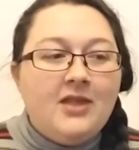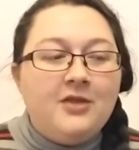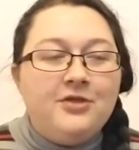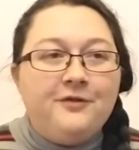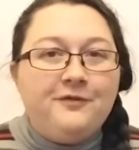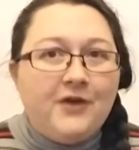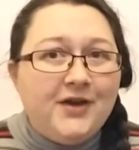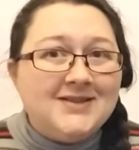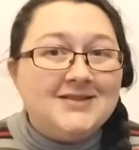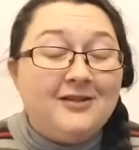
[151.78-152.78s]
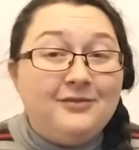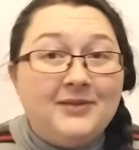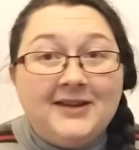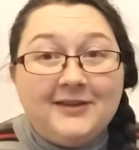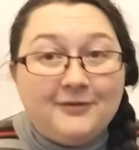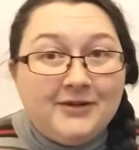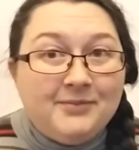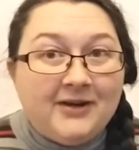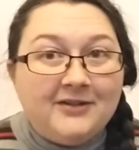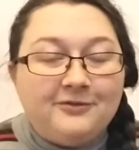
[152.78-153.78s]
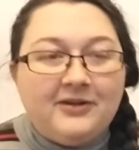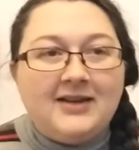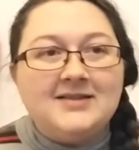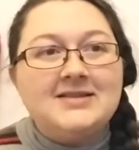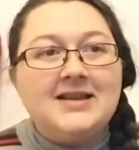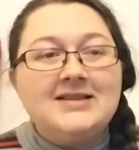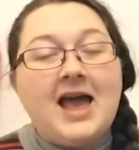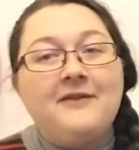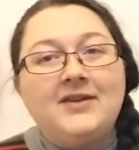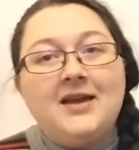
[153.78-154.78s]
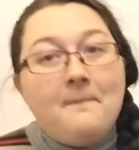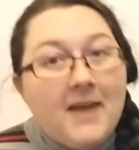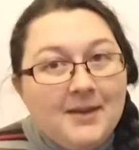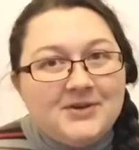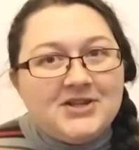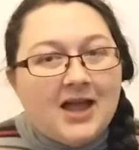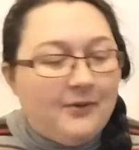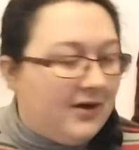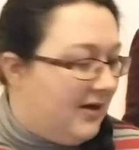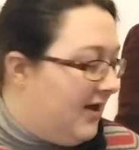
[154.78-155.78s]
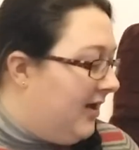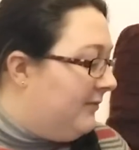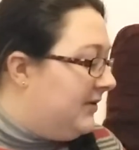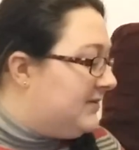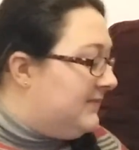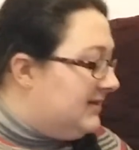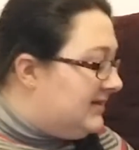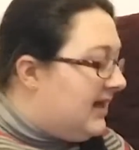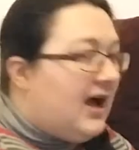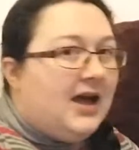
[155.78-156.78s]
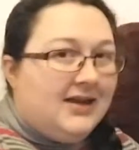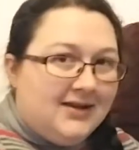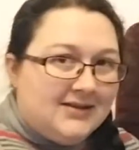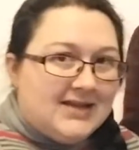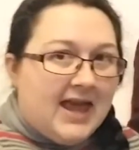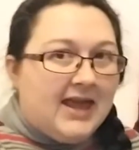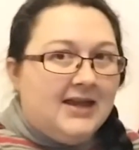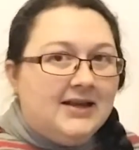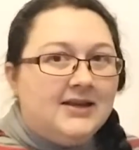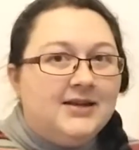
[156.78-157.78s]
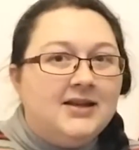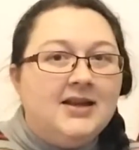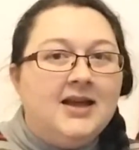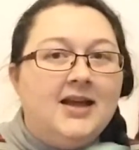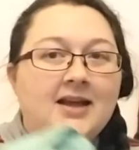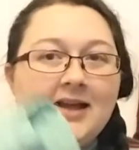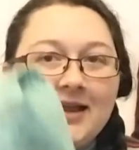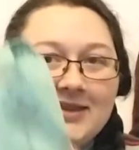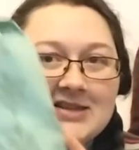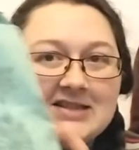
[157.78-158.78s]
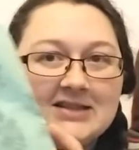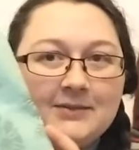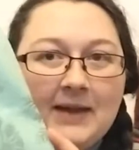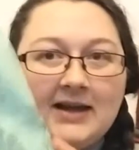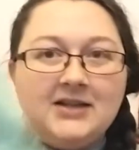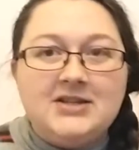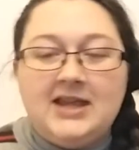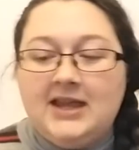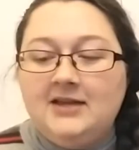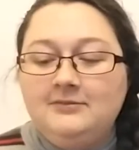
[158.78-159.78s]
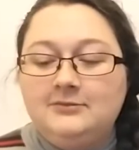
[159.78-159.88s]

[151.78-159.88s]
the first of my 3 pregnant friends is having a baby shower, which means that I can take this little package here,